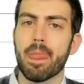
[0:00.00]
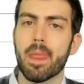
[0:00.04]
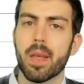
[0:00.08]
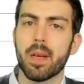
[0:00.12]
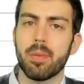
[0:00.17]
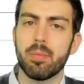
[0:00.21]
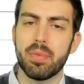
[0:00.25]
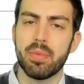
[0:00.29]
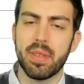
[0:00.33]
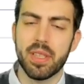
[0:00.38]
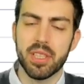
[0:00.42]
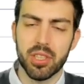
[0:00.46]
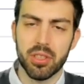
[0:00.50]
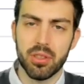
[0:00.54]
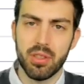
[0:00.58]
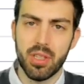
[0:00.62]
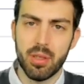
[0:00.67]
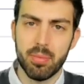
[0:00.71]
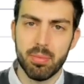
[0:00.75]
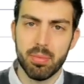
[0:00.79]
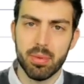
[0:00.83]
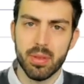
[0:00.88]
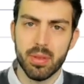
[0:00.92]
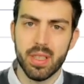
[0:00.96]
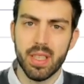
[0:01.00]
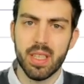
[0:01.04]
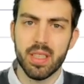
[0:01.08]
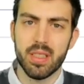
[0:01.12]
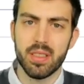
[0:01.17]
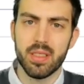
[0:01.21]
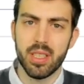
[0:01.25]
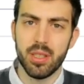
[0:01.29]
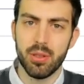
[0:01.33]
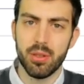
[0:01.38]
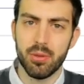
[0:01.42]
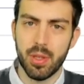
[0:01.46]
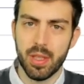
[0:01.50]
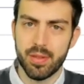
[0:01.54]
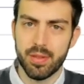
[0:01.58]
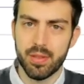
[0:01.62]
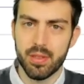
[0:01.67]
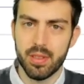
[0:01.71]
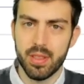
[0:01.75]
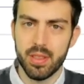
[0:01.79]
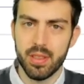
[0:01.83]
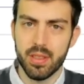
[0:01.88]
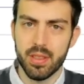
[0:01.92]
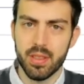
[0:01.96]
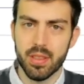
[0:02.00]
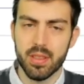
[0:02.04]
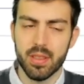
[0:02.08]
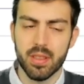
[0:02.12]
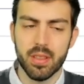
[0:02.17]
pressure drop as the reference.